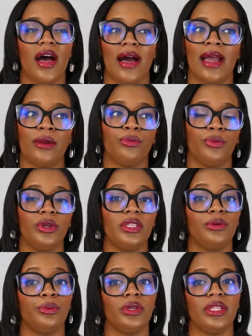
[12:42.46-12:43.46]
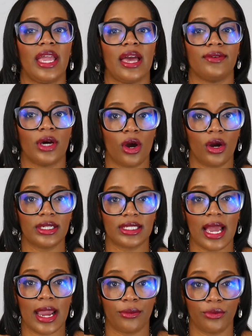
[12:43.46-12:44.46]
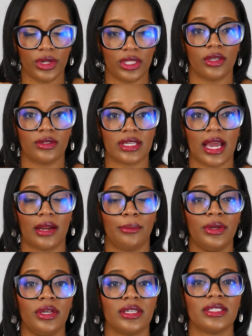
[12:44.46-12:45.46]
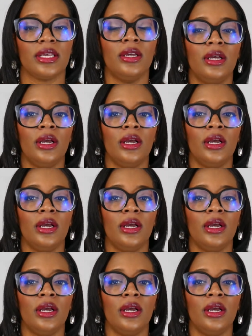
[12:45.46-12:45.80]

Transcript: I really, really have a hard time reading those kind of books.